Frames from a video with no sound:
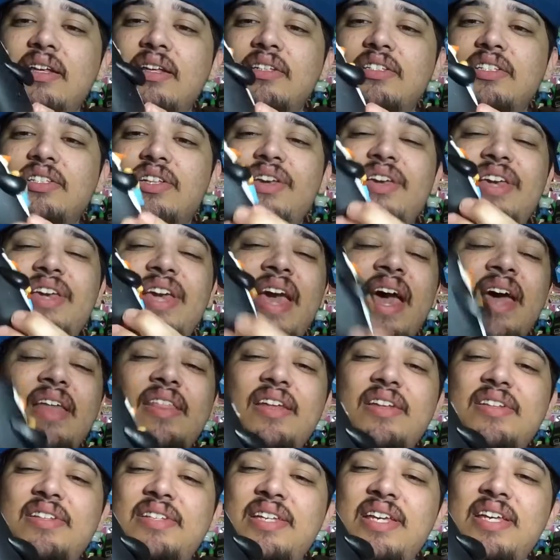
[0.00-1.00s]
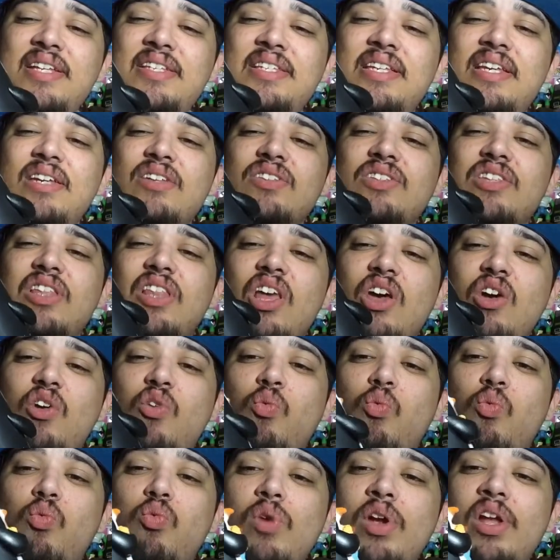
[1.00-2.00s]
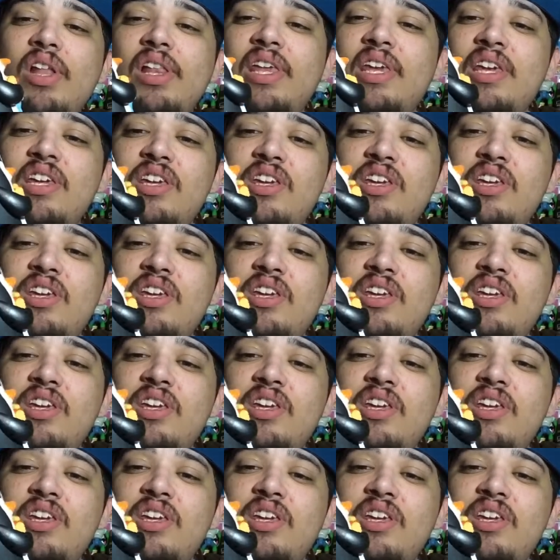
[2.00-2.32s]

So yeah, the details look really